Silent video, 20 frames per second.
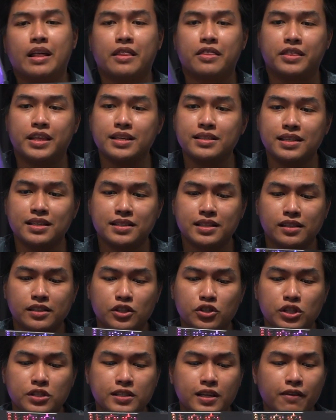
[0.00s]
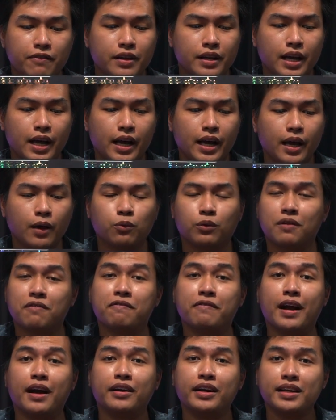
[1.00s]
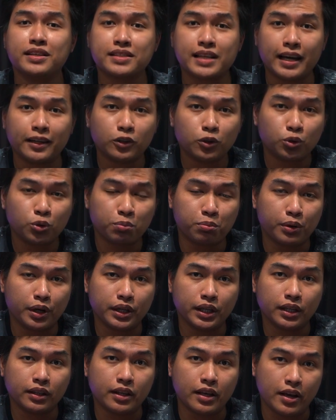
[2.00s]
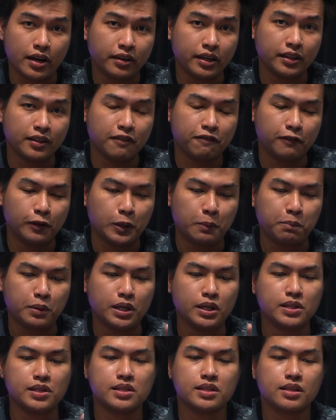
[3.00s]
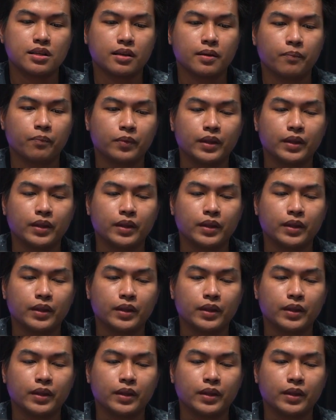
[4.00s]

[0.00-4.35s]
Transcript: this is the Legion 7i. We're very excited to bring it here in the Philippines.